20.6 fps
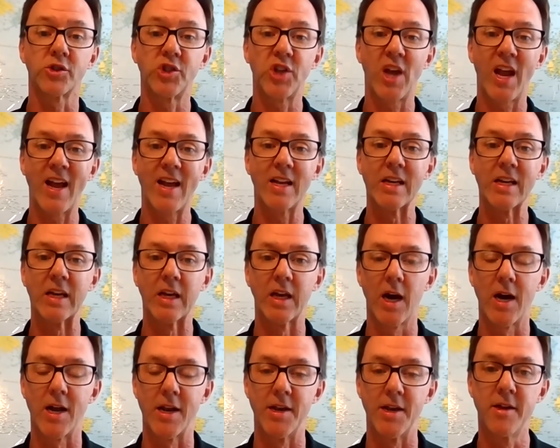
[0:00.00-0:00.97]
Chan
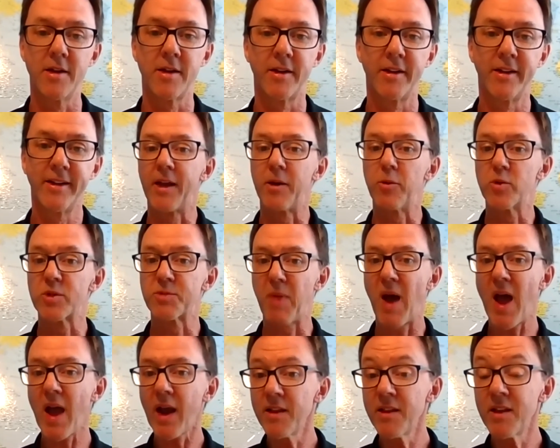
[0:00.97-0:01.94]
Gunn, and it was
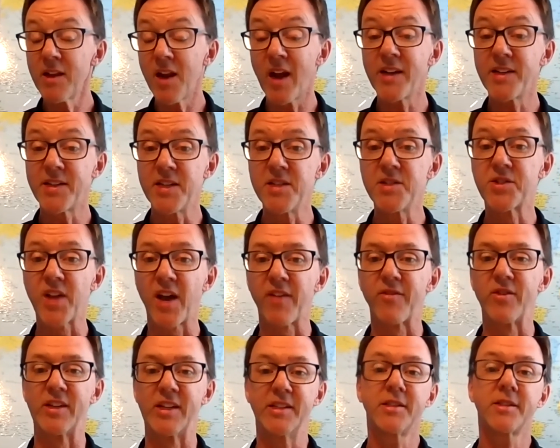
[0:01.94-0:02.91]
back in the
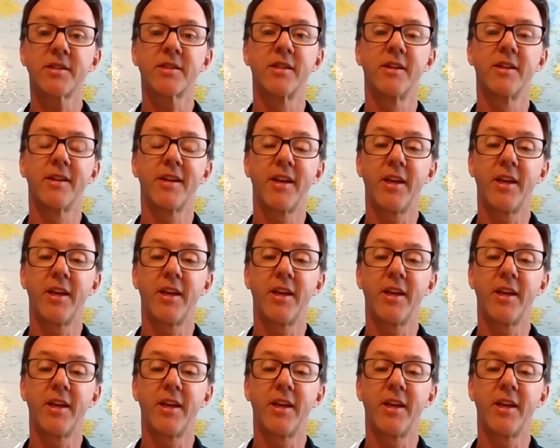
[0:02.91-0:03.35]
1970s.